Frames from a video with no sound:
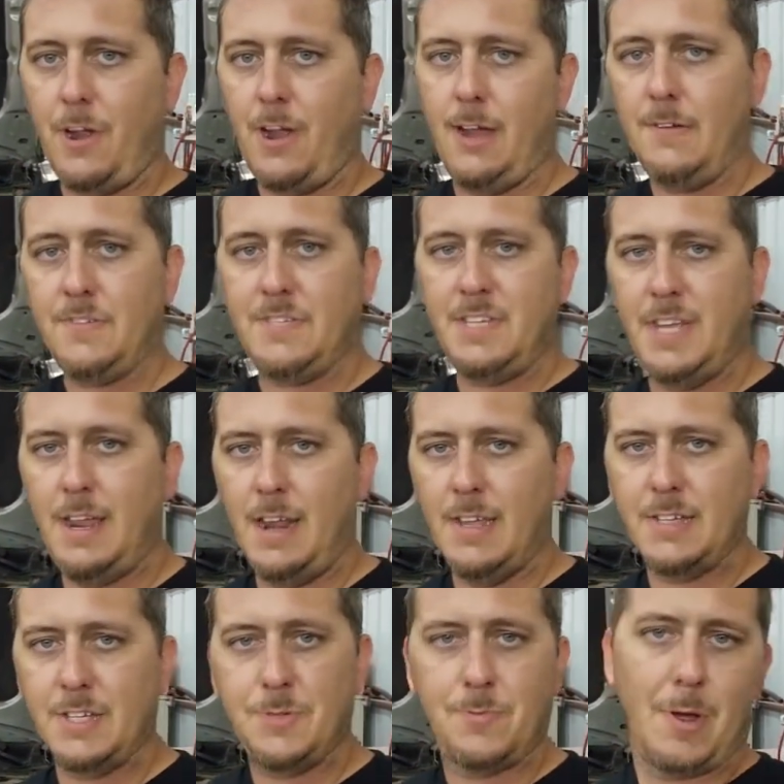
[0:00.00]
offset
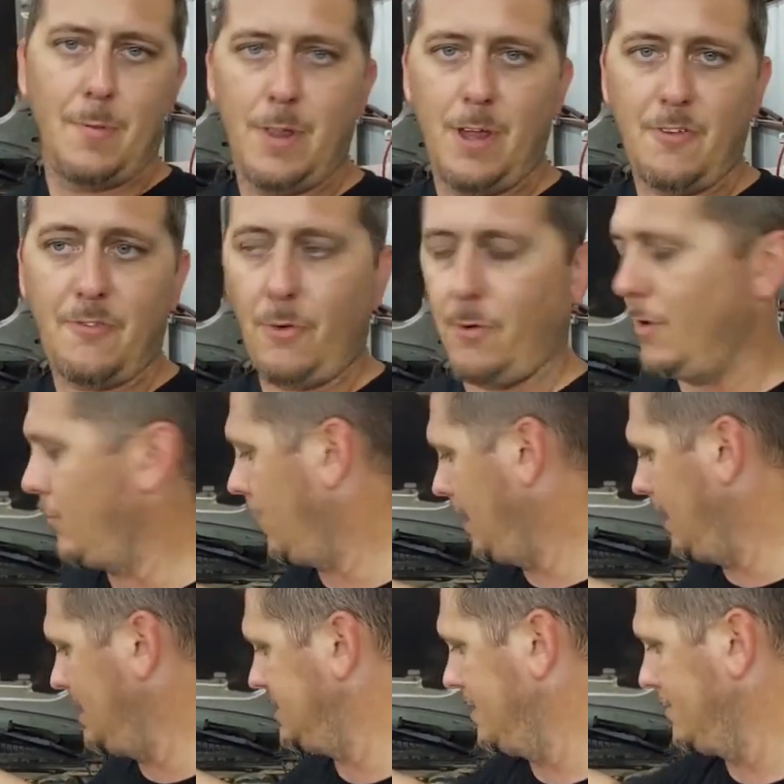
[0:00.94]
as a small block Ford,
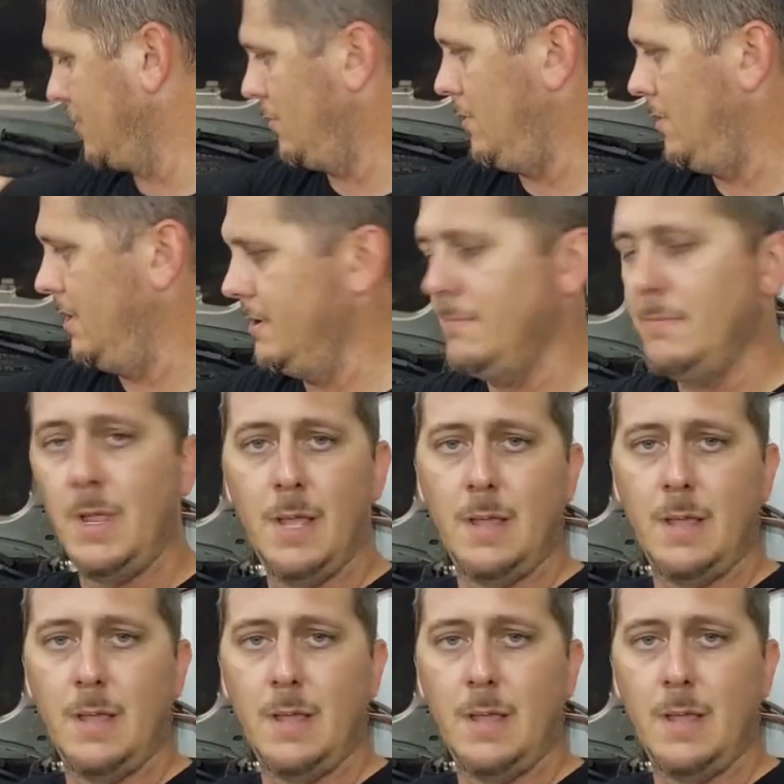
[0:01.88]
whereas number one